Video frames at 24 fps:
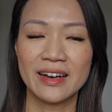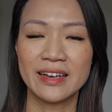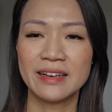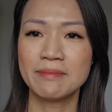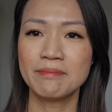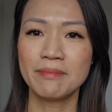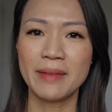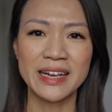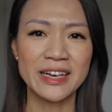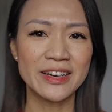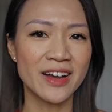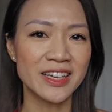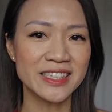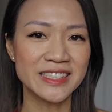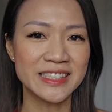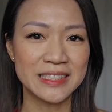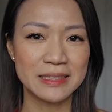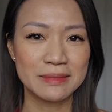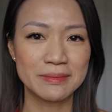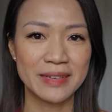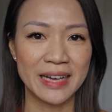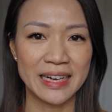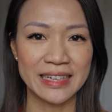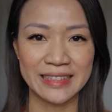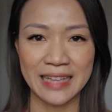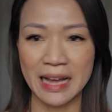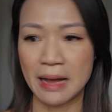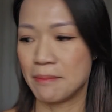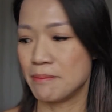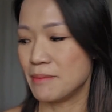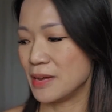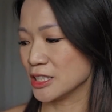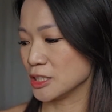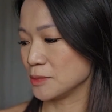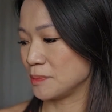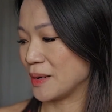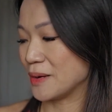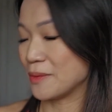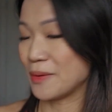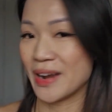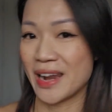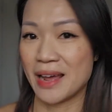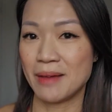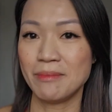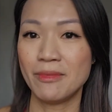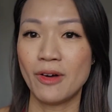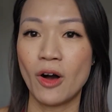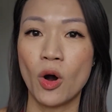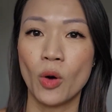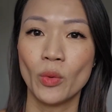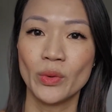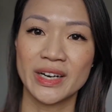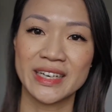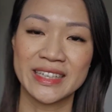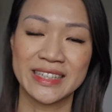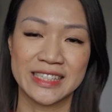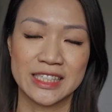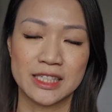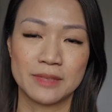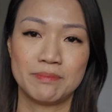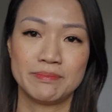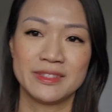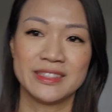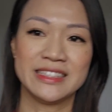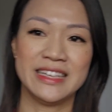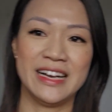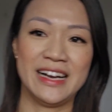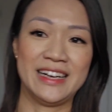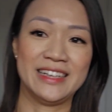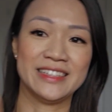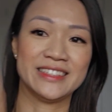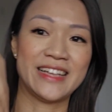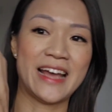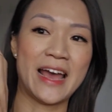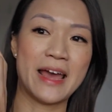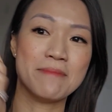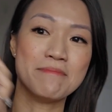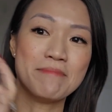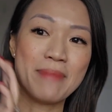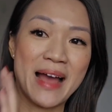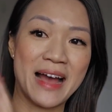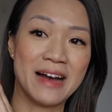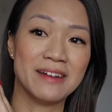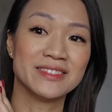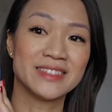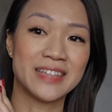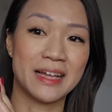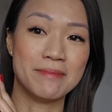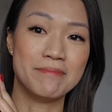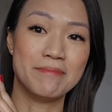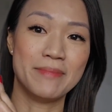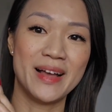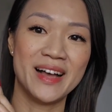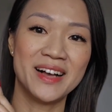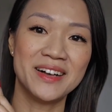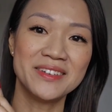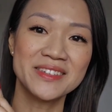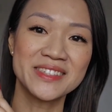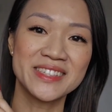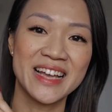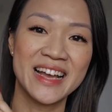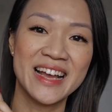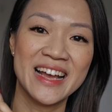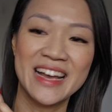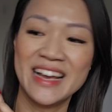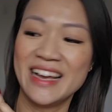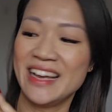it might not seem like that much, but when I'm holding this 10-pound dumbbells,